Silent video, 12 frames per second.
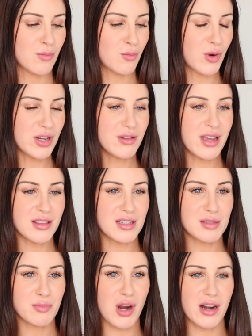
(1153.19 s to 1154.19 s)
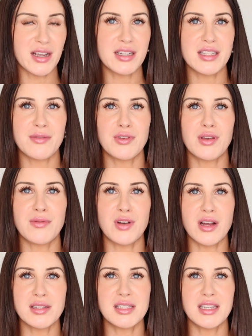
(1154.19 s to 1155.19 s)
when you get this product, if you have
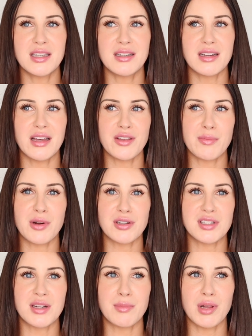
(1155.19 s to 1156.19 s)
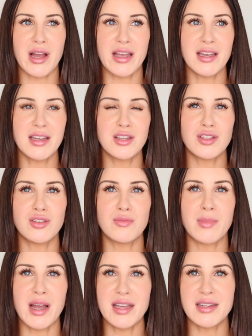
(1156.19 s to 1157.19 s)
not seen another person apply it, you
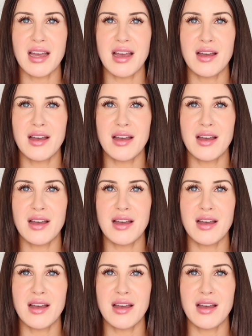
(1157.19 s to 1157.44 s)
might